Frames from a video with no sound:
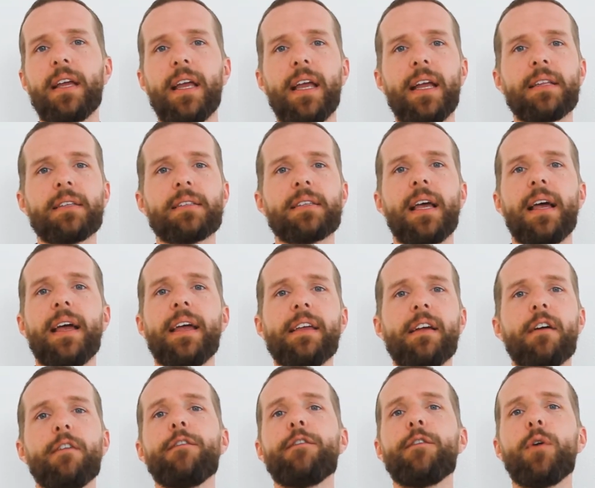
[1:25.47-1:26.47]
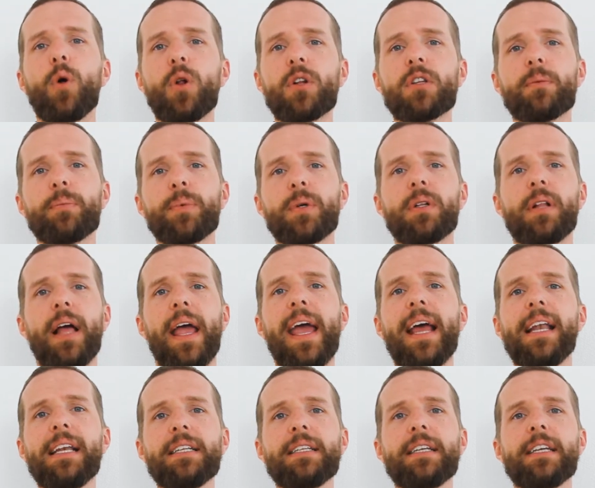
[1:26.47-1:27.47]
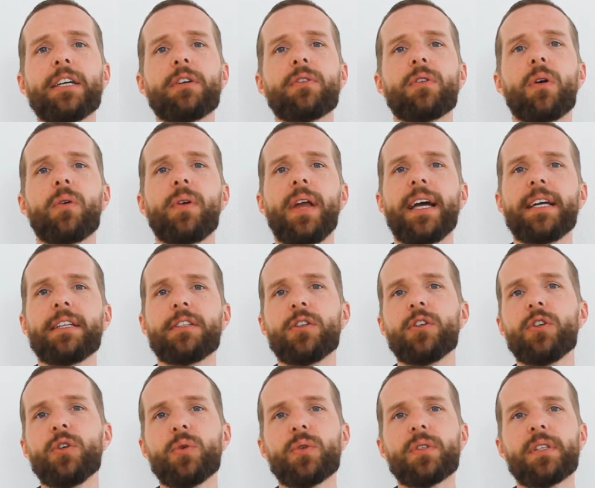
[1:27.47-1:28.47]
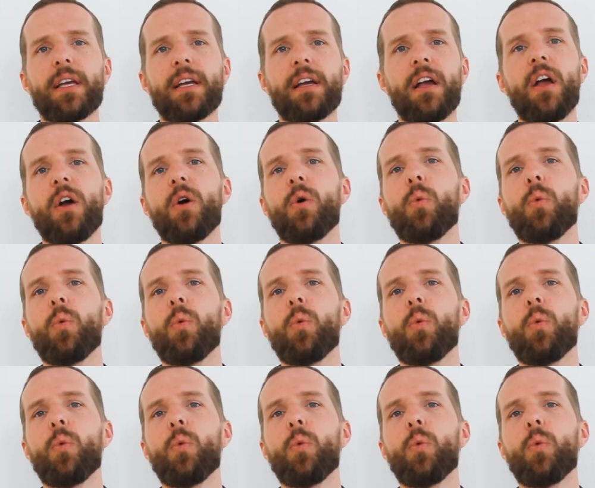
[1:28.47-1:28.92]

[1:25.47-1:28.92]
It's a foldable LED grow light using